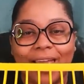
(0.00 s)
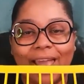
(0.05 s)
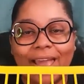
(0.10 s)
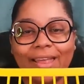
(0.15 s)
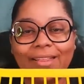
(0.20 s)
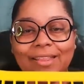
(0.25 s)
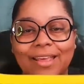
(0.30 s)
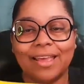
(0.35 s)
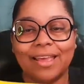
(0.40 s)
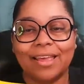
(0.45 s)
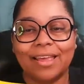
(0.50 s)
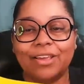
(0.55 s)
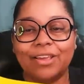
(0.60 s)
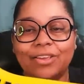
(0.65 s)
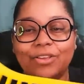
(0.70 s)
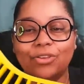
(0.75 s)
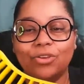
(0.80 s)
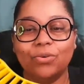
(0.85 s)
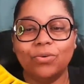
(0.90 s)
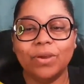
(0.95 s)
And then
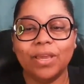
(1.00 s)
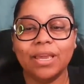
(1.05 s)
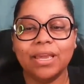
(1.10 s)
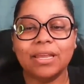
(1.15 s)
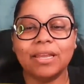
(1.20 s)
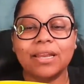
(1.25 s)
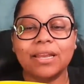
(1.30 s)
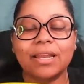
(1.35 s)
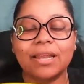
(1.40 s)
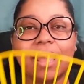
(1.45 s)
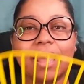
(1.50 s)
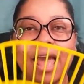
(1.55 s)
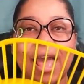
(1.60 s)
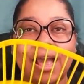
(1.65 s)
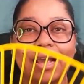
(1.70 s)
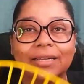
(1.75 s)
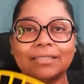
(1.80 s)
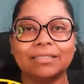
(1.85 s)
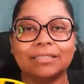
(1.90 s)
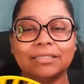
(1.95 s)
you can
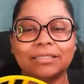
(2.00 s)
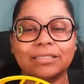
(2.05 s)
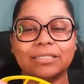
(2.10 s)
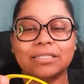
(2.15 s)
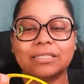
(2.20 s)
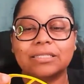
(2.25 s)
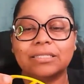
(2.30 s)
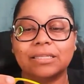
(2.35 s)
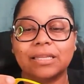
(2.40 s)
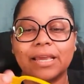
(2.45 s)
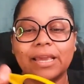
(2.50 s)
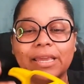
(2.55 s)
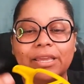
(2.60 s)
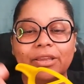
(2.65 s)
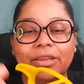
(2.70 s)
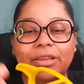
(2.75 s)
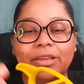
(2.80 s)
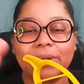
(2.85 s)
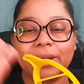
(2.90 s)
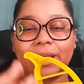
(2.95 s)
actually just lay
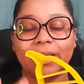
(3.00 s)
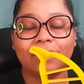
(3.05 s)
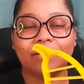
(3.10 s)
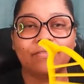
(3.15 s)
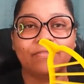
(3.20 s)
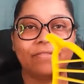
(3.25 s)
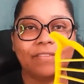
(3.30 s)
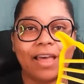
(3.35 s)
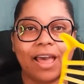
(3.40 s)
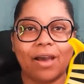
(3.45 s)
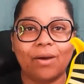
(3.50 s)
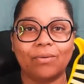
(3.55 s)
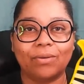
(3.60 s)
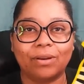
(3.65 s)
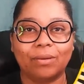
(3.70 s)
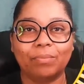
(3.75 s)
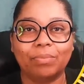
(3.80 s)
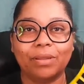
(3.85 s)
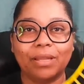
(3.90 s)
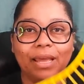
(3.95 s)
your banana flat on
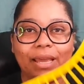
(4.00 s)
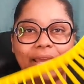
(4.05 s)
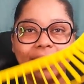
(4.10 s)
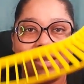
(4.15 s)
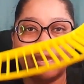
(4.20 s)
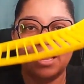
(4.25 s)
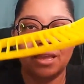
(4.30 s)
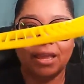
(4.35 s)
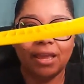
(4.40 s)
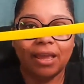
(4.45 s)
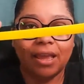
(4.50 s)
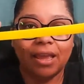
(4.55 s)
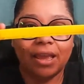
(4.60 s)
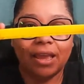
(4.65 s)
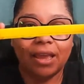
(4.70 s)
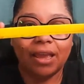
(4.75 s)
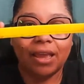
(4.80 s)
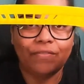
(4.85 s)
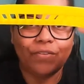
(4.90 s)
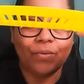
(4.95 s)
a plate.
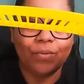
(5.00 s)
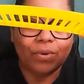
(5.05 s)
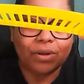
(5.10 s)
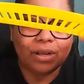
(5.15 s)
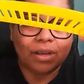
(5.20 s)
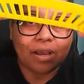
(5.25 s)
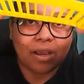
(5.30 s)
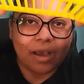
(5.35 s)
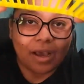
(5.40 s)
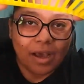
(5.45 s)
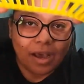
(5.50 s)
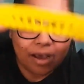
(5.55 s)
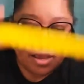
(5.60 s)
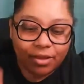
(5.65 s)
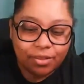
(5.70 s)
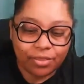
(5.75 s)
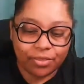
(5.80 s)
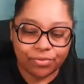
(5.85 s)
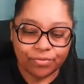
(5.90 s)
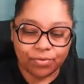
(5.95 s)
And if you want to
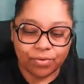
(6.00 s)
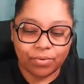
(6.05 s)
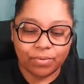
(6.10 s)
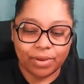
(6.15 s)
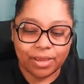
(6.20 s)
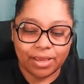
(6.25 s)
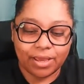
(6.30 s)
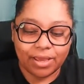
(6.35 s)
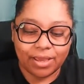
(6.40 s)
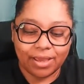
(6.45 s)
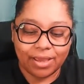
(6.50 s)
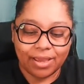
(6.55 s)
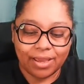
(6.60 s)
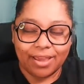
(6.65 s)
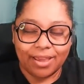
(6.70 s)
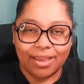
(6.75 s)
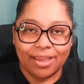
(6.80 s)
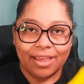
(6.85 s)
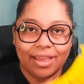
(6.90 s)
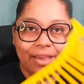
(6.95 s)
cut through it,
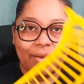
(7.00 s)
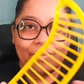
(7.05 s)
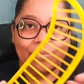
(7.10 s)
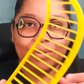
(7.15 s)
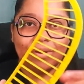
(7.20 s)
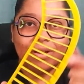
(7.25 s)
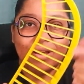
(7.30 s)
it will